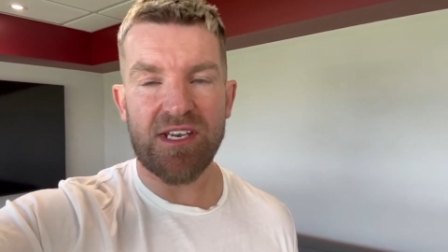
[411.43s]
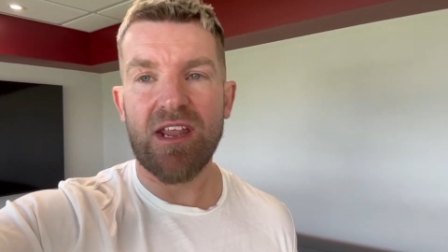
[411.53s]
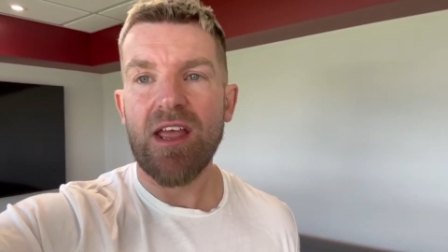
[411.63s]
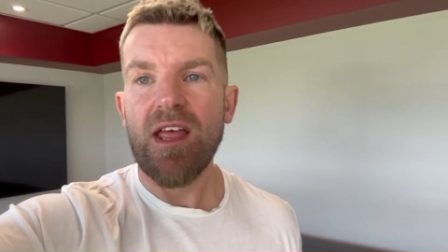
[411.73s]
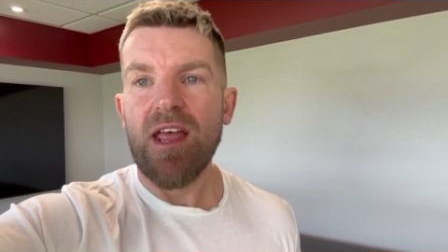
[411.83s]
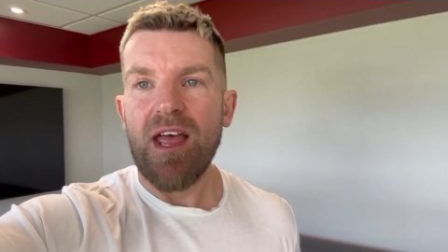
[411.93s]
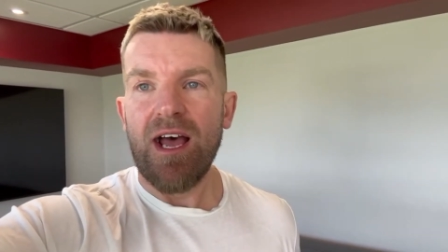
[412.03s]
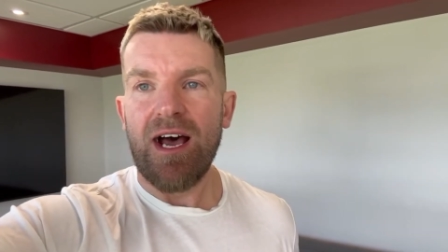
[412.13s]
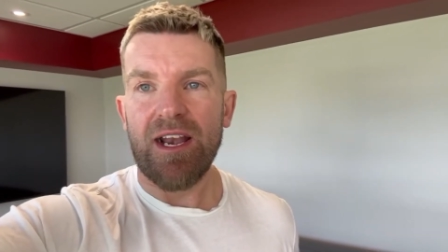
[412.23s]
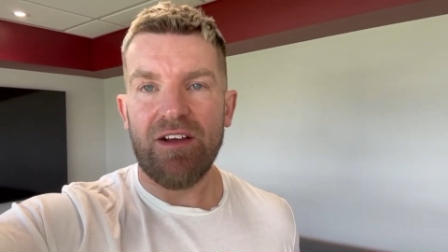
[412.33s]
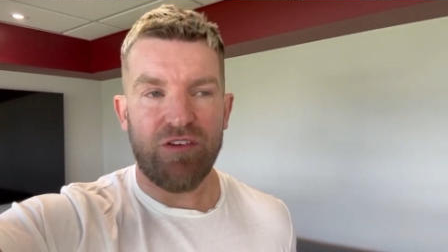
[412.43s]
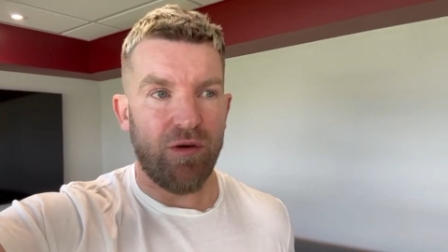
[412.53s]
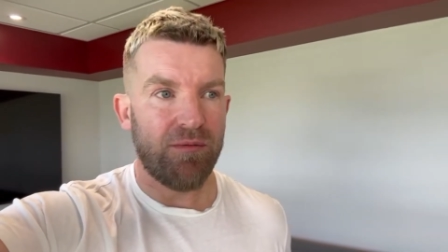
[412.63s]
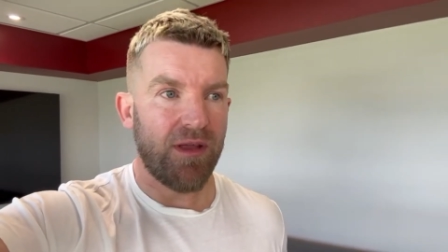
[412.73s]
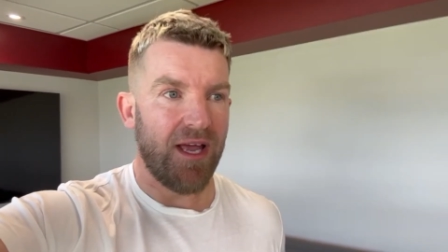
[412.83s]
and I've
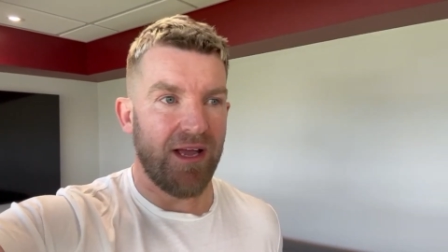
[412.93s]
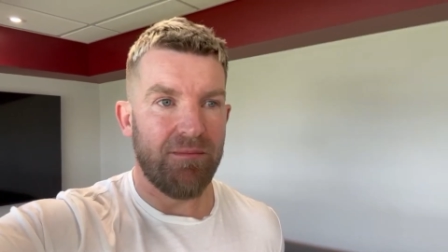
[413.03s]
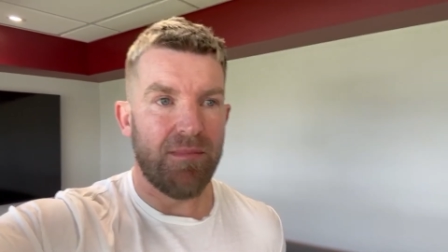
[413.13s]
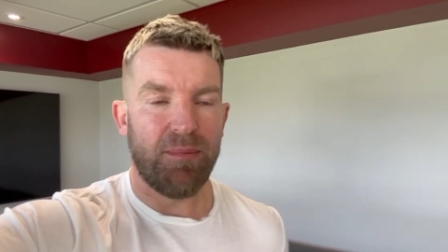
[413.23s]
got a